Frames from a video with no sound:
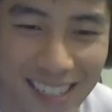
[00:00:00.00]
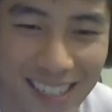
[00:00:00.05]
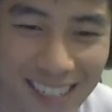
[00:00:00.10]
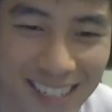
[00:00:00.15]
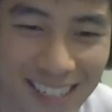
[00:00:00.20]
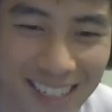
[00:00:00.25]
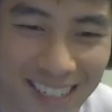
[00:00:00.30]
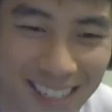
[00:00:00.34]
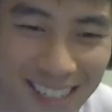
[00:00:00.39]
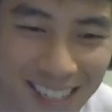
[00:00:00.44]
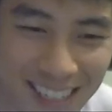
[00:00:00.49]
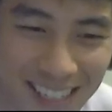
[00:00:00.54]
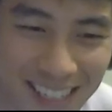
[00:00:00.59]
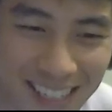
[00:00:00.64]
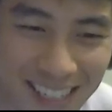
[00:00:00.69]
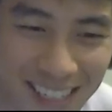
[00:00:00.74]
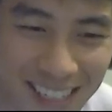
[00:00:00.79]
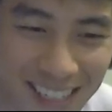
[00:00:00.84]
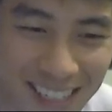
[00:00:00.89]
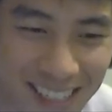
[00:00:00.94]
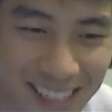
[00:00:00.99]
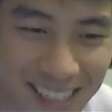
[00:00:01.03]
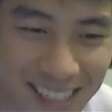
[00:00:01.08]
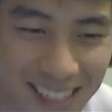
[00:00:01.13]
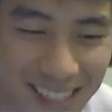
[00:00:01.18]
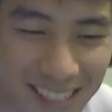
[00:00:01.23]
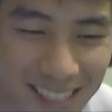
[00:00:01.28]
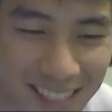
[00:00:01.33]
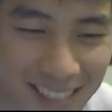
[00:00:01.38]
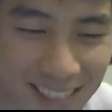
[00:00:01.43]
I believe these are
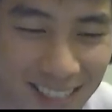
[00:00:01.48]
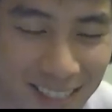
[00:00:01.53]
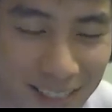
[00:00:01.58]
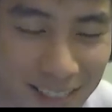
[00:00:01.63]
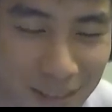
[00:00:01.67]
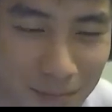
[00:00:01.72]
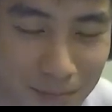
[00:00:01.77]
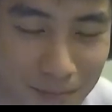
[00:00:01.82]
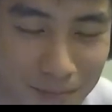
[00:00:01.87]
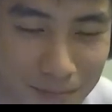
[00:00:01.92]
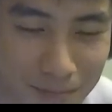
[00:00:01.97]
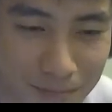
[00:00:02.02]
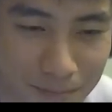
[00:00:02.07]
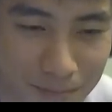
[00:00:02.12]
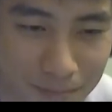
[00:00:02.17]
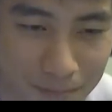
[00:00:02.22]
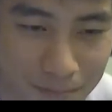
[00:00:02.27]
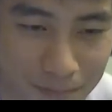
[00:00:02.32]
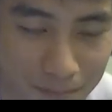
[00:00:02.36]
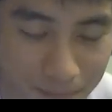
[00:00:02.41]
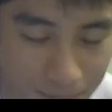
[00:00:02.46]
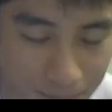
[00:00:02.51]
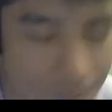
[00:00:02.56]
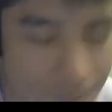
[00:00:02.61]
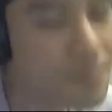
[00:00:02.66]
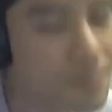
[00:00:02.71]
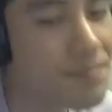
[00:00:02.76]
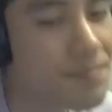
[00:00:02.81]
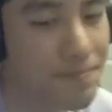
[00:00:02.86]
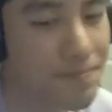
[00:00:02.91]
the cards,
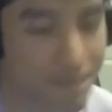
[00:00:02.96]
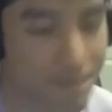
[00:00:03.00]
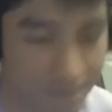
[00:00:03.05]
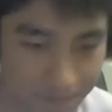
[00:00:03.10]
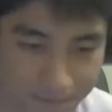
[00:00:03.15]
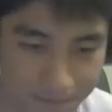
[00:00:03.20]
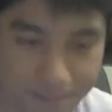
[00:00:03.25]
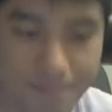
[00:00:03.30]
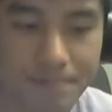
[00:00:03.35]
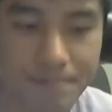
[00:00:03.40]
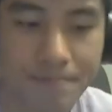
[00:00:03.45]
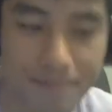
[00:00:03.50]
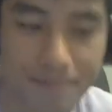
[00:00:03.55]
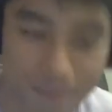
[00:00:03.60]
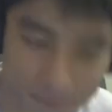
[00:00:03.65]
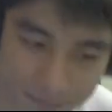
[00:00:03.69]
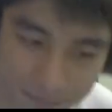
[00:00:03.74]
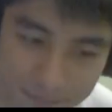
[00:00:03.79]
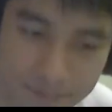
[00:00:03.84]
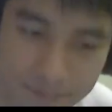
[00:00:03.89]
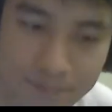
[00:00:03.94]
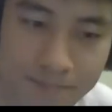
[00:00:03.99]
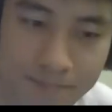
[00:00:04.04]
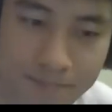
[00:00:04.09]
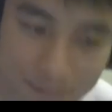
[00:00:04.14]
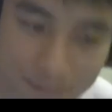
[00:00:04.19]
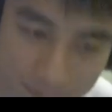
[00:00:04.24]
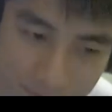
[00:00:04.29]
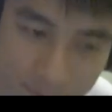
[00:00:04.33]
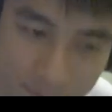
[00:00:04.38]
like all the rest of the
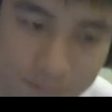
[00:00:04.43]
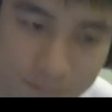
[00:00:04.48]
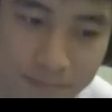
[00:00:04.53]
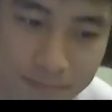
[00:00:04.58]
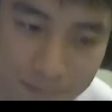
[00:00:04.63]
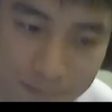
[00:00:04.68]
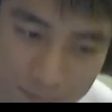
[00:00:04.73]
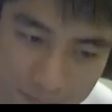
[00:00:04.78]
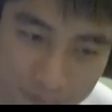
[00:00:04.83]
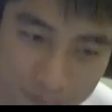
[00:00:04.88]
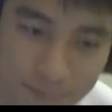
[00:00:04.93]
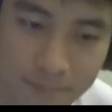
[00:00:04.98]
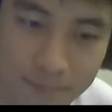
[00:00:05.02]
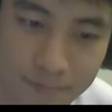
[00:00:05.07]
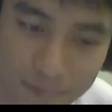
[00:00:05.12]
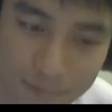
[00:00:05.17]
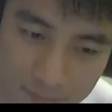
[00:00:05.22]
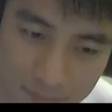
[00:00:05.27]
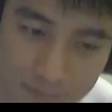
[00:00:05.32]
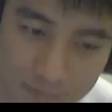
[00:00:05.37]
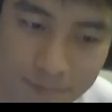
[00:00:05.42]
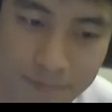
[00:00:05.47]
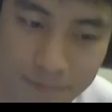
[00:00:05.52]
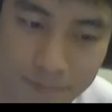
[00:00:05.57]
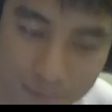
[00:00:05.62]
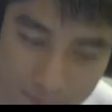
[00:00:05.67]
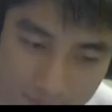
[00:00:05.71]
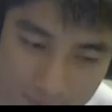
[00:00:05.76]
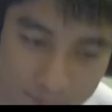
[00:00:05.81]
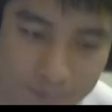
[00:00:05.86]
tiles that I mentioned that you
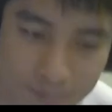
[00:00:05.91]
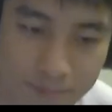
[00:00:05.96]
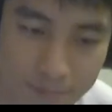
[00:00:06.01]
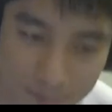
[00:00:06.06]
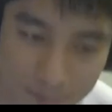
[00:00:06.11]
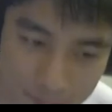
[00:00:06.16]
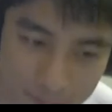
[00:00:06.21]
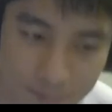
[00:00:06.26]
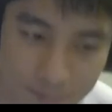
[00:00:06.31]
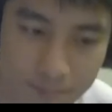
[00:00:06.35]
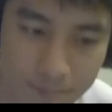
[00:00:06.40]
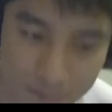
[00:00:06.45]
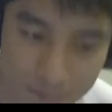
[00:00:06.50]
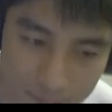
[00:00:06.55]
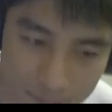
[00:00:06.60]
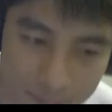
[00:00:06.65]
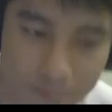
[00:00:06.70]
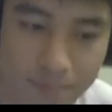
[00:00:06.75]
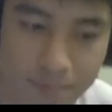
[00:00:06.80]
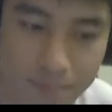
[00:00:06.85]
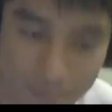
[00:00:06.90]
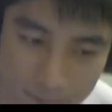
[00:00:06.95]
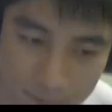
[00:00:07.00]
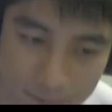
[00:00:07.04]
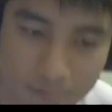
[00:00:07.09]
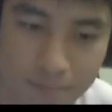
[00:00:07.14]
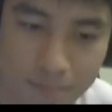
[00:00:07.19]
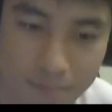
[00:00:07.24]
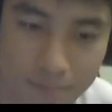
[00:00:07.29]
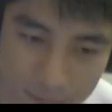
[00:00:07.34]
used to set
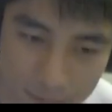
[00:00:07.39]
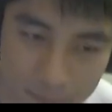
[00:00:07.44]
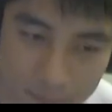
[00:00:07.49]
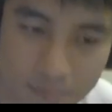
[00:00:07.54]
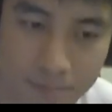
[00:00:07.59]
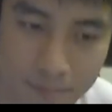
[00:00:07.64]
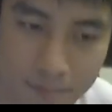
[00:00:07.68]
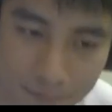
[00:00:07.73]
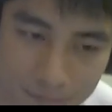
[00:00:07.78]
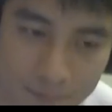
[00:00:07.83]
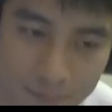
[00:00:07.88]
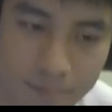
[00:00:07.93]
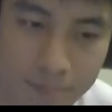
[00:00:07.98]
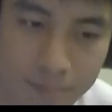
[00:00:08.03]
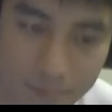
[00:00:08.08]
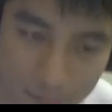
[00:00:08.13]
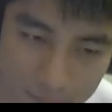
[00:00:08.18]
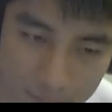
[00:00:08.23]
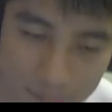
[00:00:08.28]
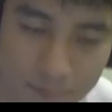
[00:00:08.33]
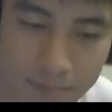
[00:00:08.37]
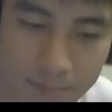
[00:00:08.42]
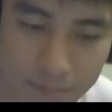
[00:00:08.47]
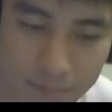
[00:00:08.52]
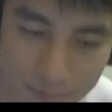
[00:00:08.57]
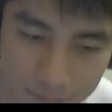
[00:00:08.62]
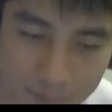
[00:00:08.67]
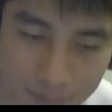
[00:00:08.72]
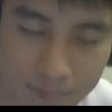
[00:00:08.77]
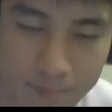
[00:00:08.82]
up the
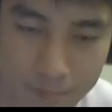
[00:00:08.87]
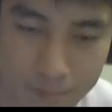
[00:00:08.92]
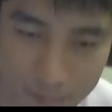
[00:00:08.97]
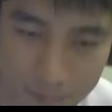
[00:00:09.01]
dungeon.